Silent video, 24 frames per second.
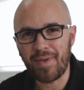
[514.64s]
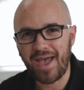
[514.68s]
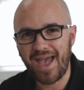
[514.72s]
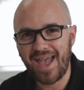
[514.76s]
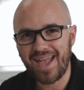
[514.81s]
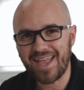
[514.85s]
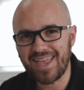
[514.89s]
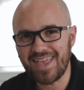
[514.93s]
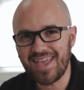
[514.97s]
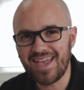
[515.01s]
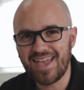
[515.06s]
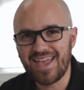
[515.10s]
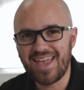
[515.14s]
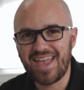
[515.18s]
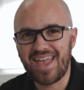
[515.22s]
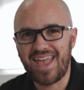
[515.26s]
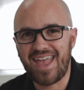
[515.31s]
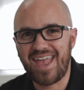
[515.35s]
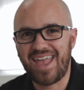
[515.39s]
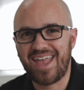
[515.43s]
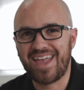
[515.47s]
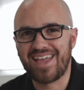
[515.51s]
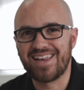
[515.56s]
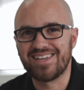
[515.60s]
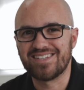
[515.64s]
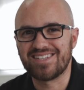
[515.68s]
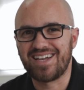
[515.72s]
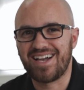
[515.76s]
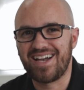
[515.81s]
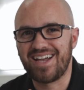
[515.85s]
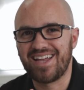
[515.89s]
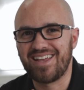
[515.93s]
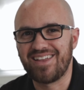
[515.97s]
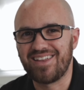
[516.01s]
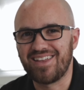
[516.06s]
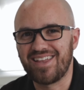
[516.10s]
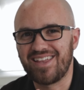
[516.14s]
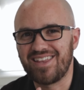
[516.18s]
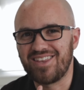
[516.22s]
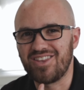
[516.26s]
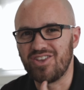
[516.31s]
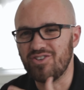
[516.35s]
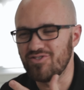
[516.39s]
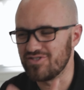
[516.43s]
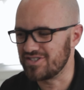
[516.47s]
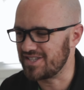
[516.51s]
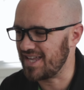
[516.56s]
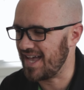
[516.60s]
bag. And I
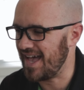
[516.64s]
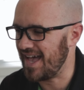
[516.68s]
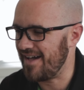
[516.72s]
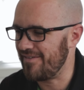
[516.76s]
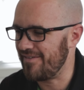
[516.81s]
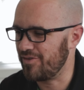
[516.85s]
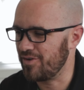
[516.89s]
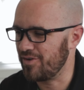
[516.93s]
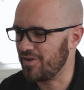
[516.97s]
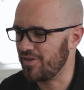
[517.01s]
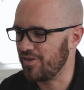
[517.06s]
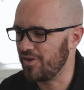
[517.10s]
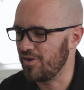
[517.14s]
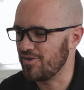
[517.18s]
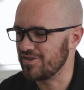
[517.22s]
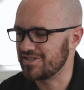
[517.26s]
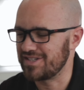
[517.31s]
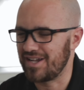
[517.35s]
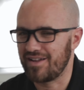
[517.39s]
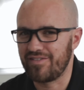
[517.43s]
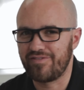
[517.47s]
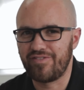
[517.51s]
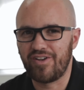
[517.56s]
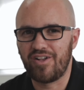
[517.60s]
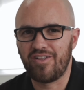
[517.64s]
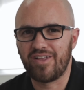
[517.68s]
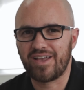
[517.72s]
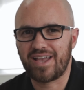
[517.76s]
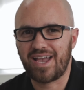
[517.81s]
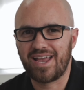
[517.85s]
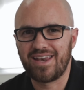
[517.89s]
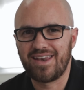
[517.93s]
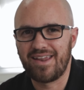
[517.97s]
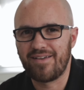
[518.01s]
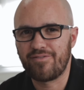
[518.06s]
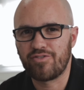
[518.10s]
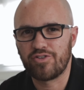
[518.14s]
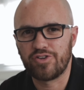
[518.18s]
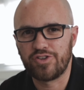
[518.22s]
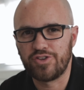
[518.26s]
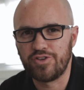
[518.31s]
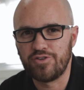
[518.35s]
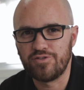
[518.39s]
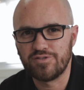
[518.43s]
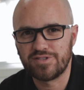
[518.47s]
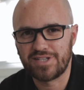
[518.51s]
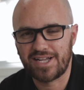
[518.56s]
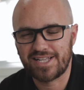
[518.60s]
used to have one of those and I felt like I never
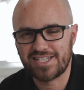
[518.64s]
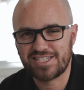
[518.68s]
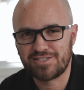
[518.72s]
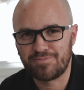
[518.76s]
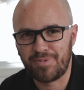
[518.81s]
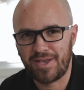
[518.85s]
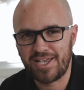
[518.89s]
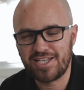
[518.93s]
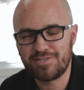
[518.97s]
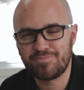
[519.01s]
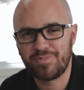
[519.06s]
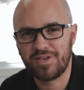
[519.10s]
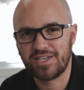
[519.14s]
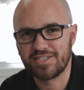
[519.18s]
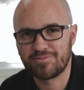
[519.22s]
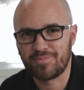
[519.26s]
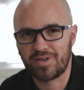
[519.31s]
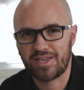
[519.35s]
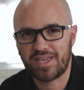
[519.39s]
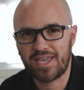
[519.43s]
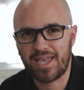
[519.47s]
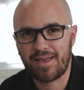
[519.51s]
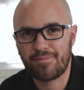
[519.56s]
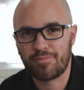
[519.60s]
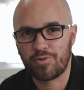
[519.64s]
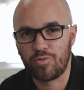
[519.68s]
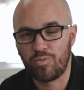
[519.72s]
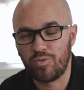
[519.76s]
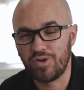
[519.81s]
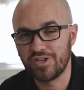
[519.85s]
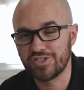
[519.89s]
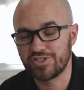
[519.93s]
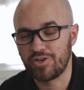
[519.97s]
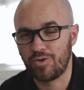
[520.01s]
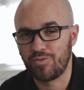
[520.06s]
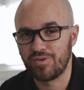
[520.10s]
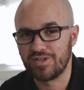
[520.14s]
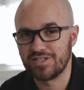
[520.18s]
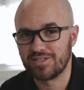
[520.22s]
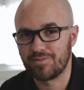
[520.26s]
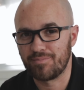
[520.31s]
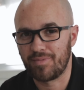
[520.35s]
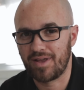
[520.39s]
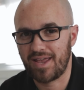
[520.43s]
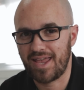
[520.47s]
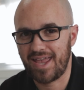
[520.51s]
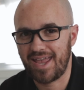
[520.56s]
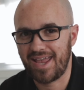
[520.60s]
used that space because my camera was always
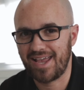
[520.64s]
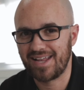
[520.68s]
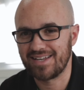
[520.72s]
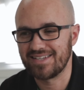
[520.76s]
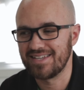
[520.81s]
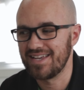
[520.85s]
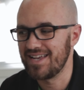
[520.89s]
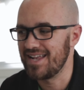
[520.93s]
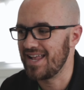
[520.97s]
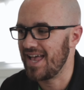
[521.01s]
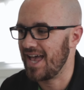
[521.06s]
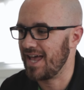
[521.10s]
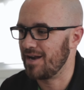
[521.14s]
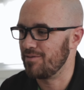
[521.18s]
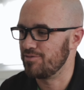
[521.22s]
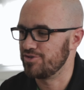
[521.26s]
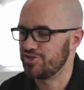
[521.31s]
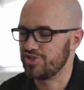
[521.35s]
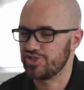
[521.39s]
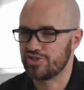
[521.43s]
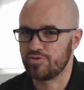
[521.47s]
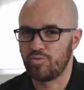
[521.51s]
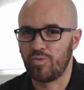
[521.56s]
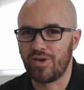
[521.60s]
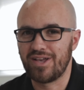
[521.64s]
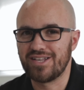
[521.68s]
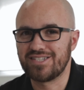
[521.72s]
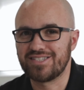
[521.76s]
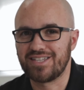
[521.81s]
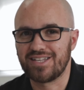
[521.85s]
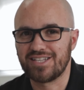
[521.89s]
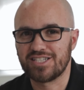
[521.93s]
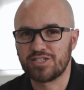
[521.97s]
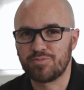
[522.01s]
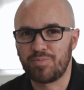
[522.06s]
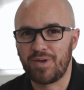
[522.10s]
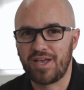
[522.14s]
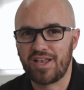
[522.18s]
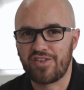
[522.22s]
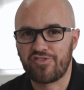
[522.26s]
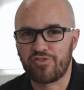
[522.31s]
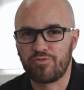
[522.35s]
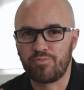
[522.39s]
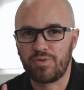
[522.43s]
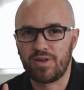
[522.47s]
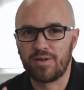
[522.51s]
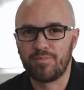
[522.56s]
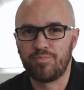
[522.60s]
in my hand and it was just wasting space
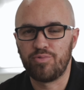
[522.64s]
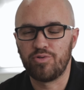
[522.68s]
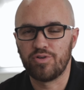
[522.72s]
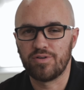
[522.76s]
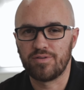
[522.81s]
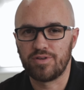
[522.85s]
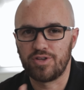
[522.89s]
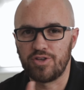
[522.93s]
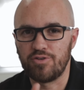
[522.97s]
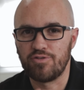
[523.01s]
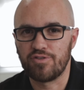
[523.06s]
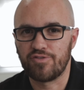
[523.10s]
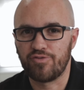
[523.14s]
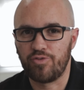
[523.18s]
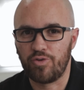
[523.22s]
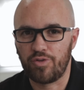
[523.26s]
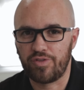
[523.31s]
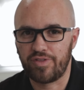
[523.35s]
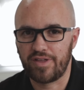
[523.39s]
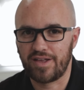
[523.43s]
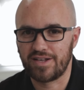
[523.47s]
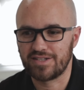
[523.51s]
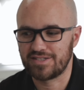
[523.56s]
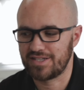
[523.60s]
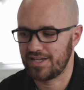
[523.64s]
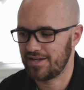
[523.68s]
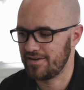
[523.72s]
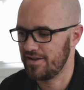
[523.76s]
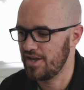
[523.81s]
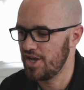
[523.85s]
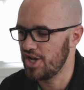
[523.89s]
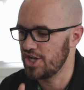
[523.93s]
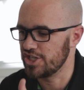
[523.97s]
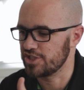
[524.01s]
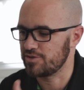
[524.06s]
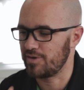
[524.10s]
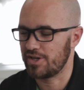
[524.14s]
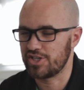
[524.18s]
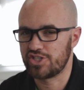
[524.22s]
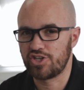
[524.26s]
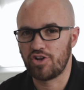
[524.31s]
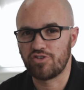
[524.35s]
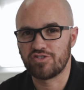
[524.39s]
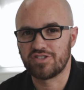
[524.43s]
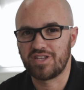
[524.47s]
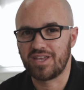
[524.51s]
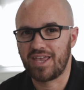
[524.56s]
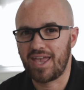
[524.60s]
for me to put useful things in. So I
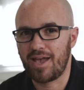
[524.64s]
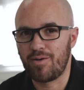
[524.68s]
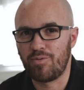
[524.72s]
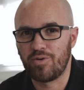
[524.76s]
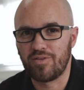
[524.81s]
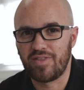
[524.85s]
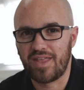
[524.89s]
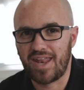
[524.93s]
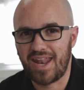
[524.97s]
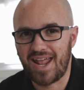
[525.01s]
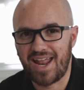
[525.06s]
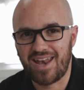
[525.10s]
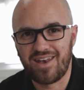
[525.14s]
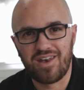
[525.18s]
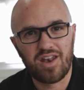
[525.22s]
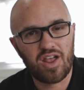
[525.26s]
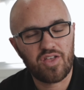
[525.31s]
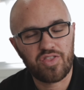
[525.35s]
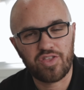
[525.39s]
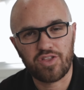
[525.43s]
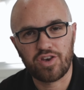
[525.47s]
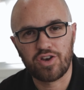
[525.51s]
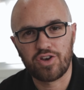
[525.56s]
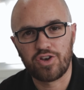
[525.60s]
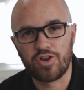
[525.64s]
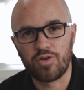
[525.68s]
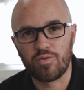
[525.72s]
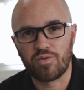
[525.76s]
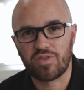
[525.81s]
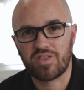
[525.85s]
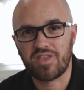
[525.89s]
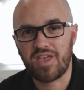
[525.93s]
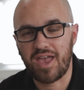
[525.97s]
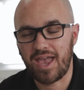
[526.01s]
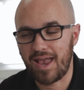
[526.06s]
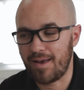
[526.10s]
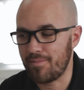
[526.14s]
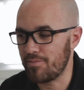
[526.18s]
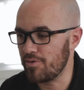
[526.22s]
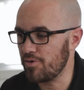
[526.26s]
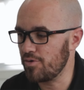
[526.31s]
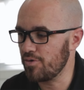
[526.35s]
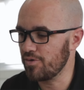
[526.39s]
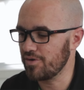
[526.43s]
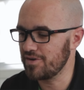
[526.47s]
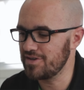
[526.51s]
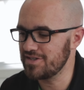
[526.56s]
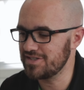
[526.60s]
chose to get one that had nothing to do with camera
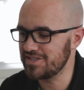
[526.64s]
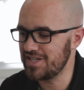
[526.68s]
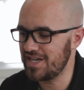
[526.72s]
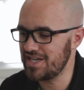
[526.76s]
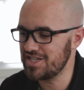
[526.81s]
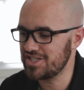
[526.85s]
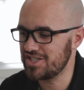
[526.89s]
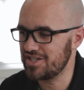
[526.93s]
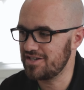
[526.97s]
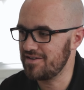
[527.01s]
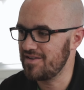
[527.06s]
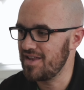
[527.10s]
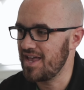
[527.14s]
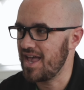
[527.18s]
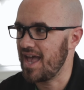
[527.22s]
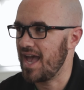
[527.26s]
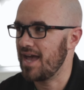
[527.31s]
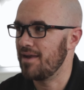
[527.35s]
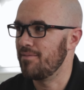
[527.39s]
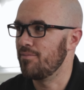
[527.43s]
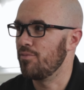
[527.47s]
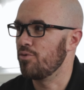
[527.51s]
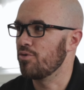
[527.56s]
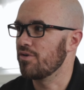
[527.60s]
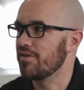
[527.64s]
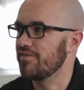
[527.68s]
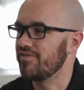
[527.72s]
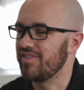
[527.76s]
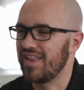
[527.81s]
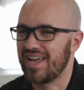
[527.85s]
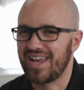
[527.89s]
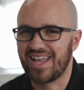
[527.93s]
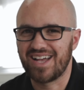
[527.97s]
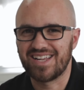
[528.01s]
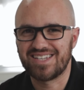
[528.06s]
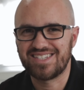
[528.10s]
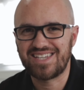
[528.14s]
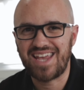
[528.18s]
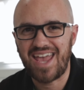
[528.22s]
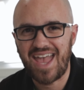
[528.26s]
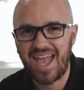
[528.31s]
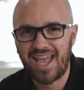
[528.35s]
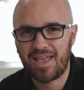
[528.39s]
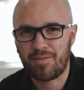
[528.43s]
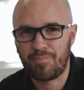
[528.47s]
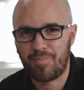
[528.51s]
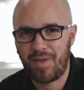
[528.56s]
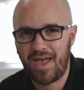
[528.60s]
organization and more of like a
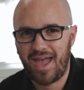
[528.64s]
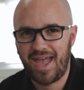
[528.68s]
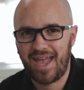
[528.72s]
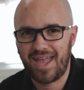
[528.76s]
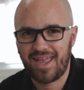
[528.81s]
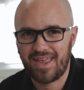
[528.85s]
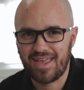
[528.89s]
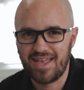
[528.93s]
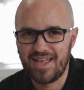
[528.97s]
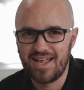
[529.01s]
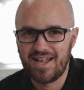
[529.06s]
tech bag